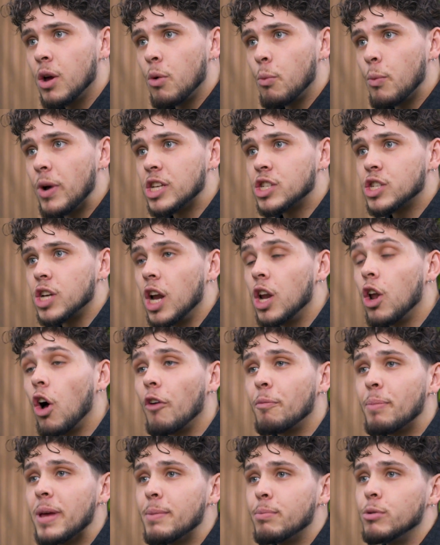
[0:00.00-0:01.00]
which a lot
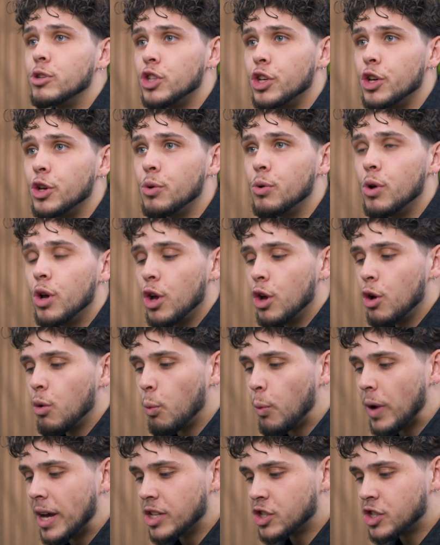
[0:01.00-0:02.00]
of people do,
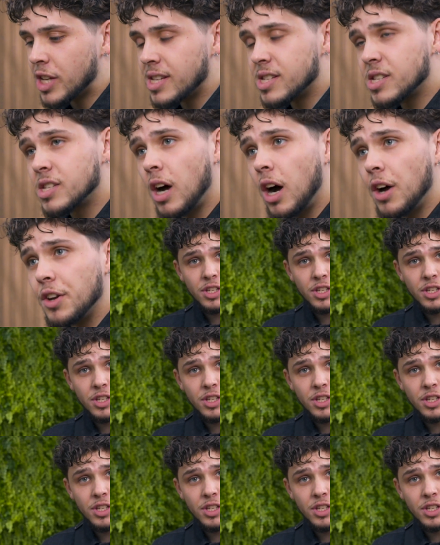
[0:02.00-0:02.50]
which they start